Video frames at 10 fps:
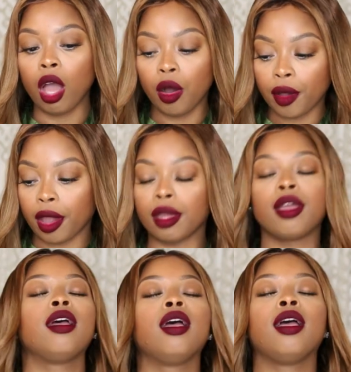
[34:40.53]
Okay,
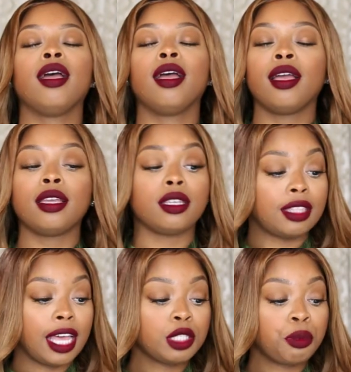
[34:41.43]

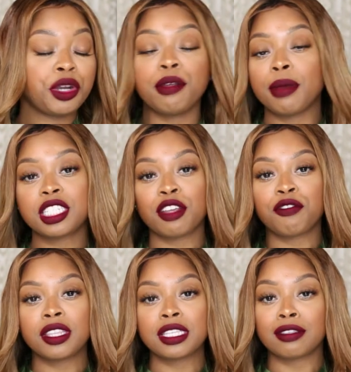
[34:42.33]
that's pretty much
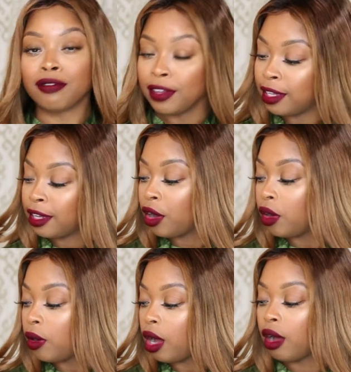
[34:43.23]
it for this
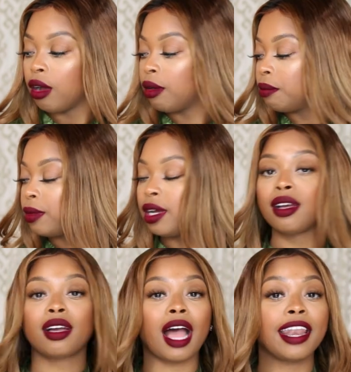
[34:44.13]
video. Um,
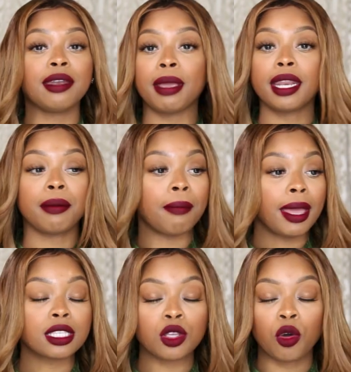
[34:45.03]
I done made a
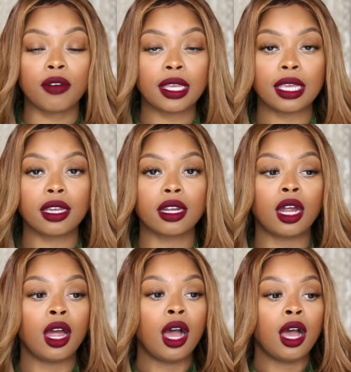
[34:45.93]
mess over here.